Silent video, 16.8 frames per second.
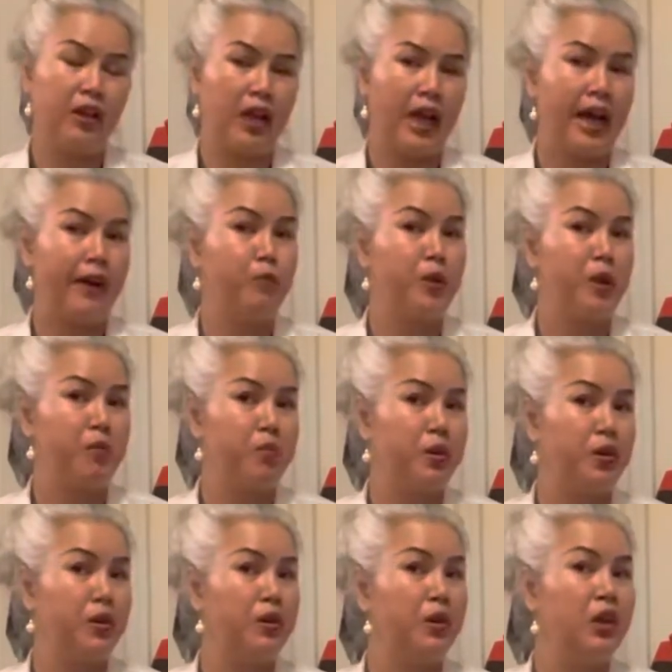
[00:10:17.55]
how
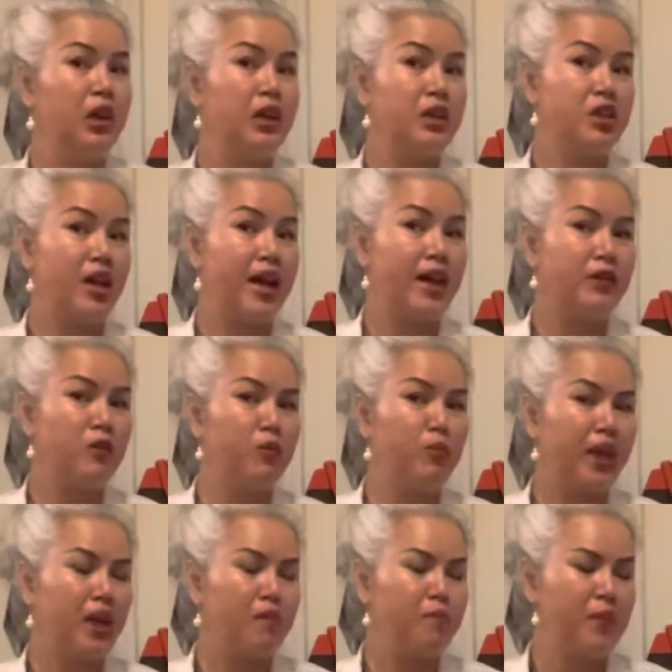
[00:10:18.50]
people try to
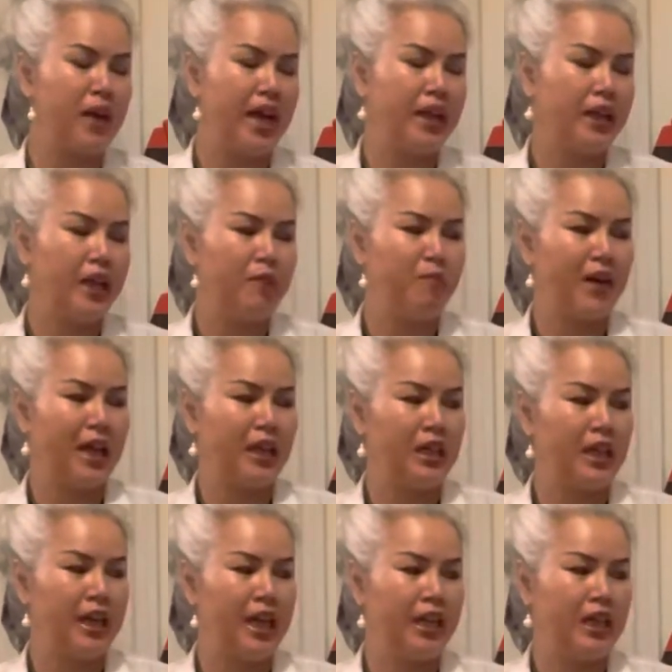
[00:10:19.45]
make a penny, but
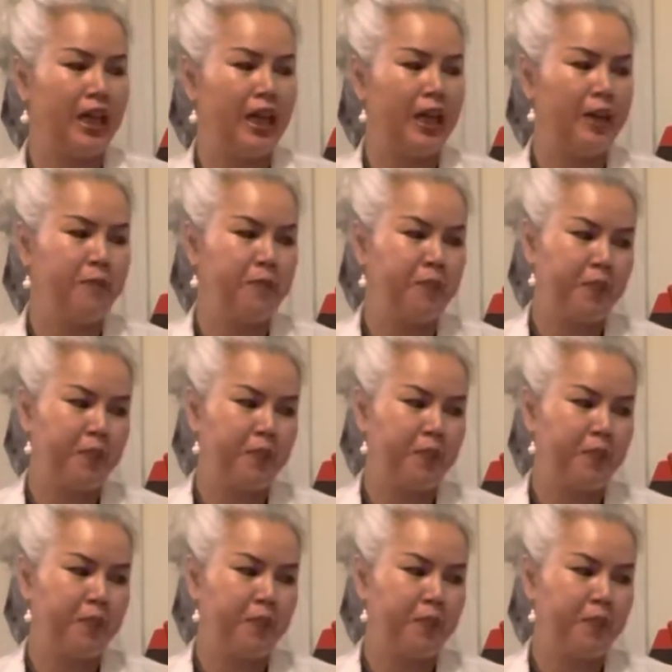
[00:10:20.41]
lately